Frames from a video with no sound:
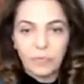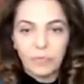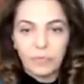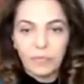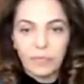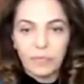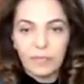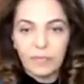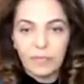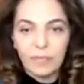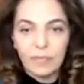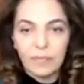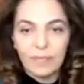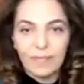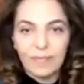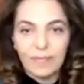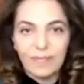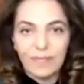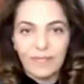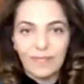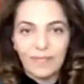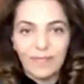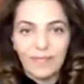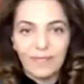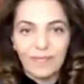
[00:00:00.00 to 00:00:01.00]

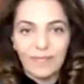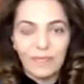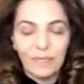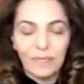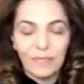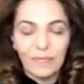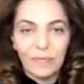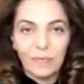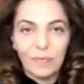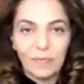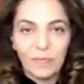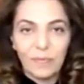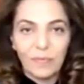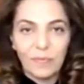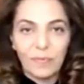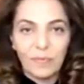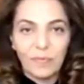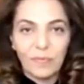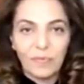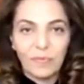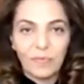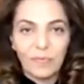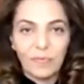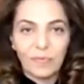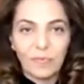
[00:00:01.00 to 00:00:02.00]

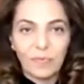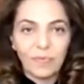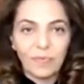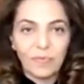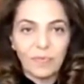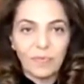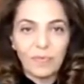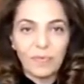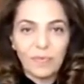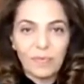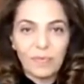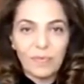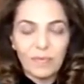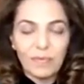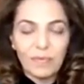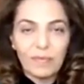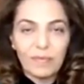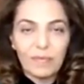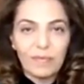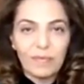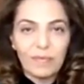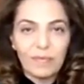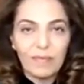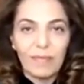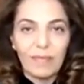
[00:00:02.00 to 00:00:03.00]

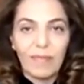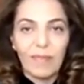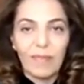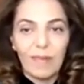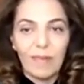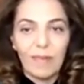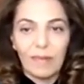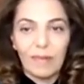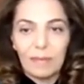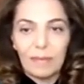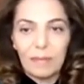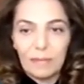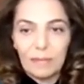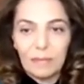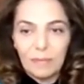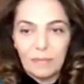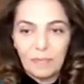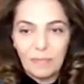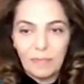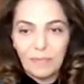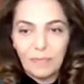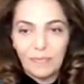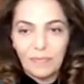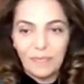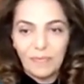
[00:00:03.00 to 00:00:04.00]

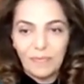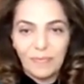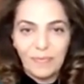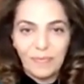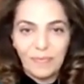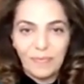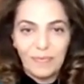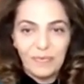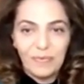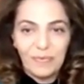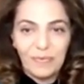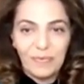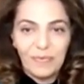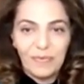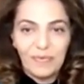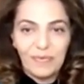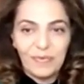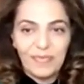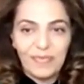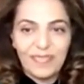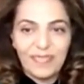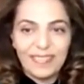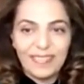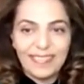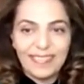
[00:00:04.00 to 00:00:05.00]

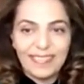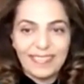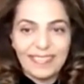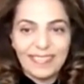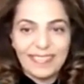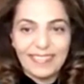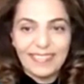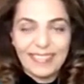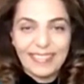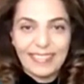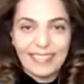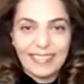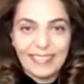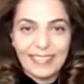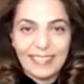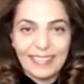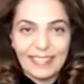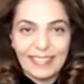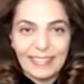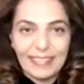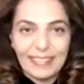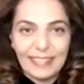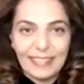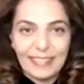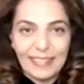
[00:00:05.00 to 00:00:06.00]

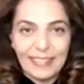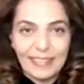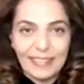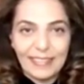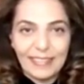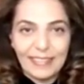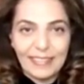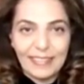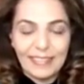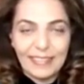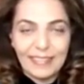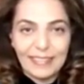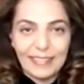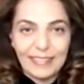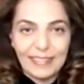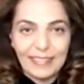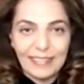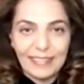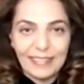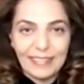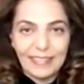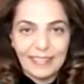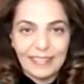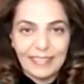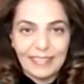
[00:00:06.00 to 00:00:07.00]

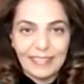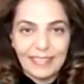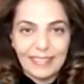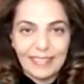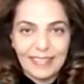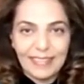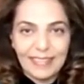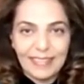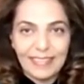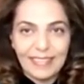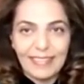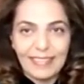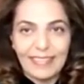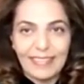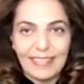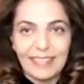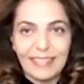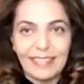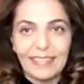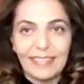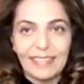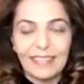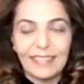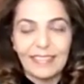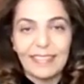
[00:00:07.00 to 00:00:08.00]
(not speaking)